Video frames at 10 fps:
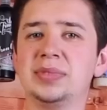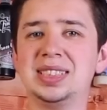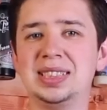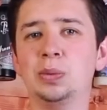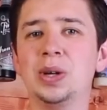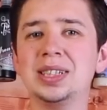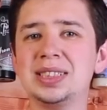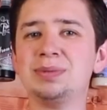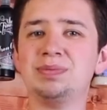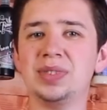It still
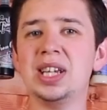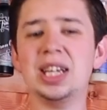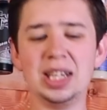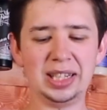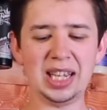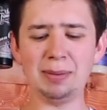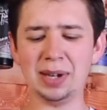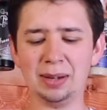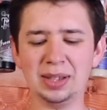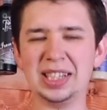works. Came
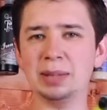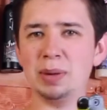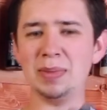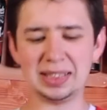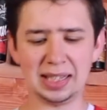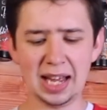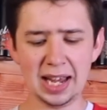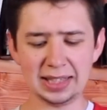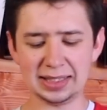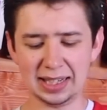a little bit
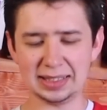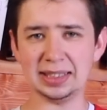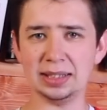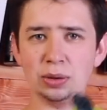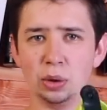misaligned and had to